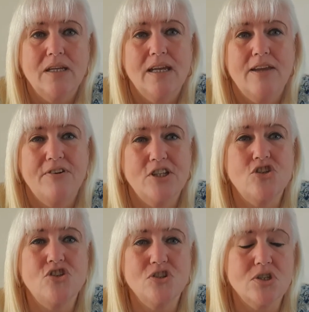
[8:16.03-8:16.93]
if I'd have
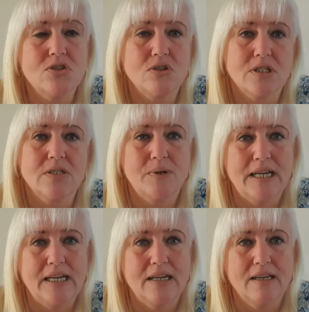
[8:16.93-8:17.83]
just stuck to
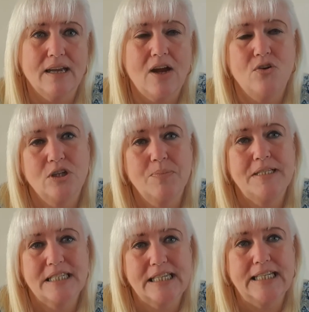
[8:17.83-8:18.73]
it, I could have been
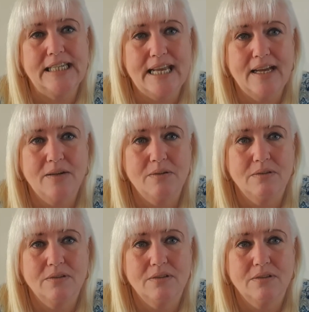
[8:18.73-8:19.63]
skinny now.
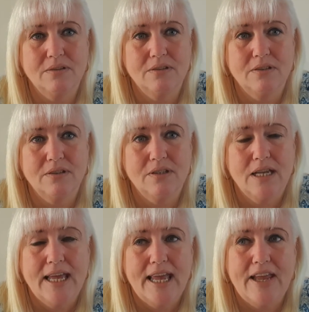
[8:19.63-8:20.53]

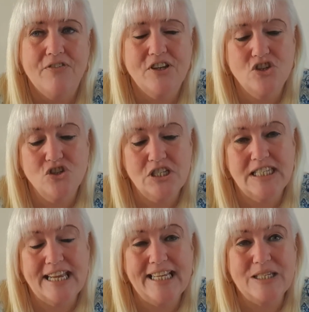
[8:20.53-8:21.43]
If I'd have just
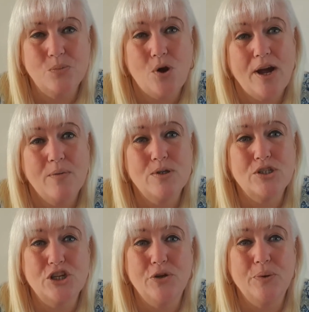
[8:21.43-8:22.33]
stayed to what I was
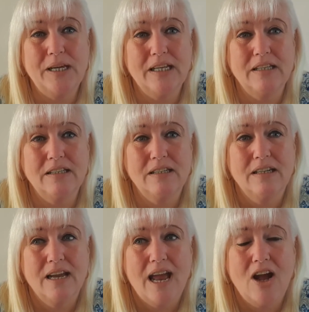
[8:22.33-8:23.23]
doing,
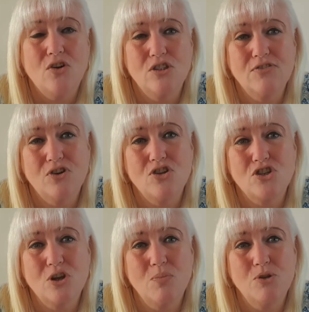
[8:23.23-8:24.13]
I could have lost
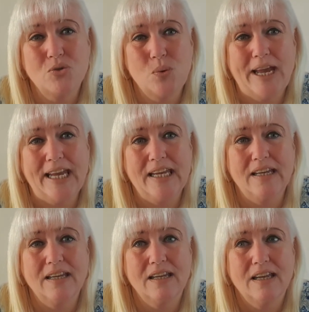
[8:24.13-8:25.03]
so much
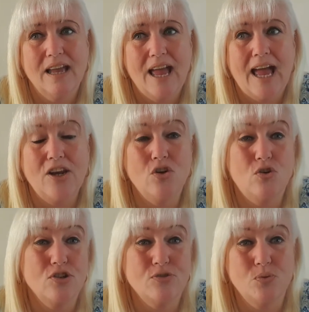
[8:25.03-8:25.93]
weight and I
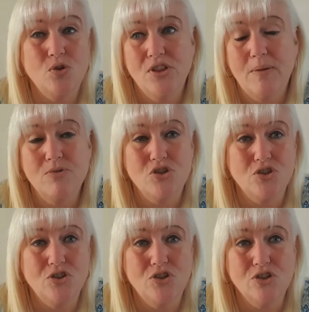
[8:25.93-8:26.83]
could have wore them
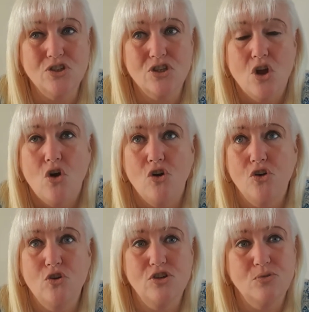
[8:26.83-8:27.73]
shorts, or I
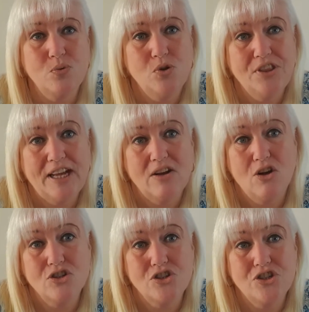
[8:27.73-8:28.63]
could have wore that
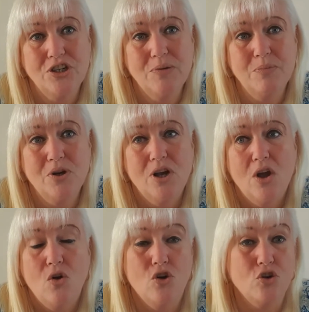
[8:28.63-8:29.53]
costume,
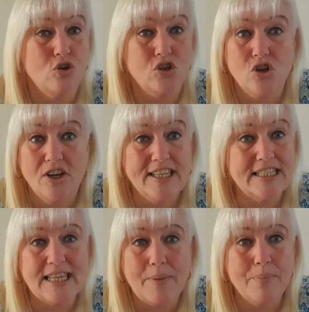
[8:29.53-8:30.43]
or I could have gone into
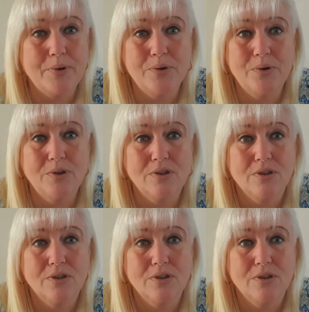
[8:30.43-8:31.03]
that pool.